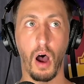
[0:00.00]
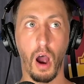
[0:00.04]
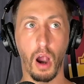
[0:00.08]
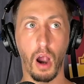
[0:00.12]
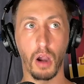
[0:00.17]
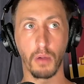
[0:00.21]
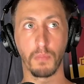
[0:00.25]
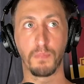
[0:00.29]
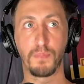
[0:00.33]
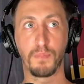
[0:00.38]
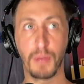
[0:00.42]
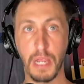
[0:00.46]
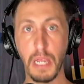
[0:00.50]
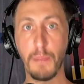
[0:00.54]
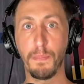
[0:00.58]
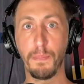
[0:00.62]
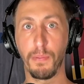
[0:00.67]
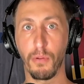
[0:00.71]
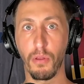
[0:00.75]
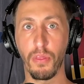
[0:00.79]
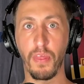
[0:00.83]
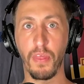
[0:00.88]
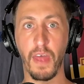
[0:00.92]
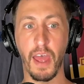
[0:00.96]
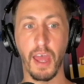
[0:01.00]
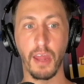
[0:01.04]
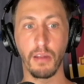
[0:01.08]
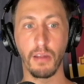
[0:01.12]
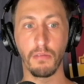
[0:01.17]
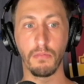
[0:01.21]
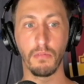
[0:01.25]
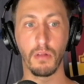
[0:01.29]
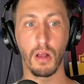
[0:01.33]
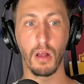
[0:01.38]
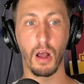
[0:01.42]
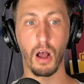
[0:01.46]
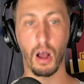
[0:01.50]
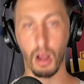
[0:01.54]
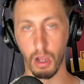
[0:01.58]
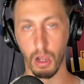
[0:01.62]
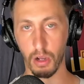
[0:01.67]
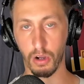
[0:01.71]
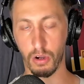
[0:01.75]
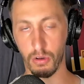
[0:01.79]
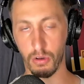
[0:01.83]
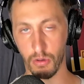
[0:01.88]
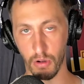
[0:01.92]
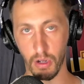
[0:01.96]
are people that
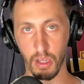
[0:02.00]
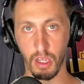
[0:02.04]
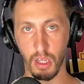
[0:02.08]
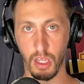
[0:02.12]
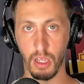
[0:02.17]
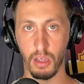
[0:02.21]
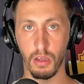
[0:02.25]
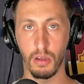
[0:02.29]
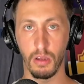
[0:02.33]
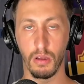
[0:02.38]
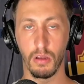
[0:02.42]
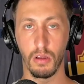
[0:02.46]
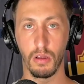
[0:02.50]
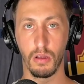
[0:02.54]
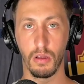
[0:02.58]
agree